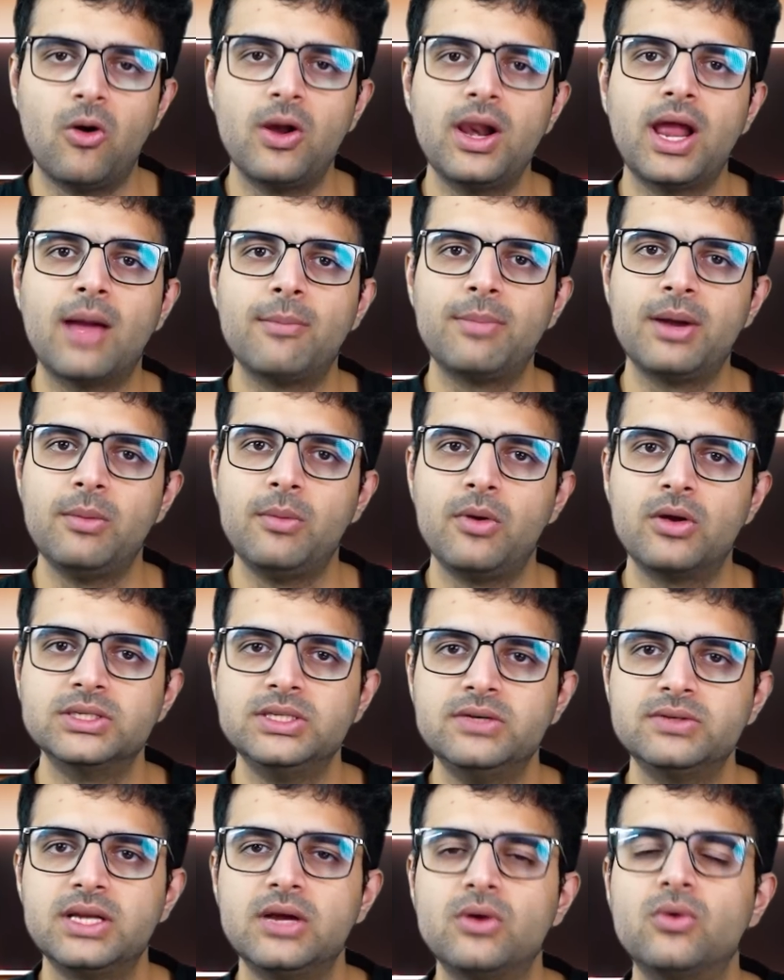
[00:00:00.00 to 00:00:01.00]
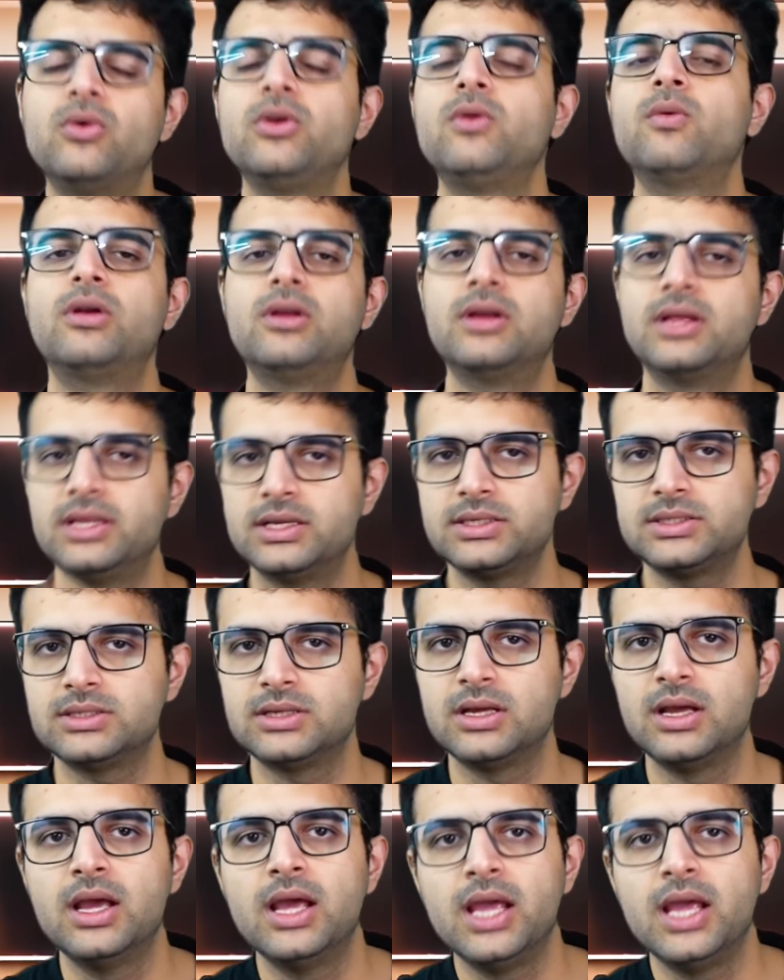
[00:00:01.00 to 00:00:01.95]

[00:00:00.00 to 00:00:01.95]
all happened because he was like, oh, you want to learn this?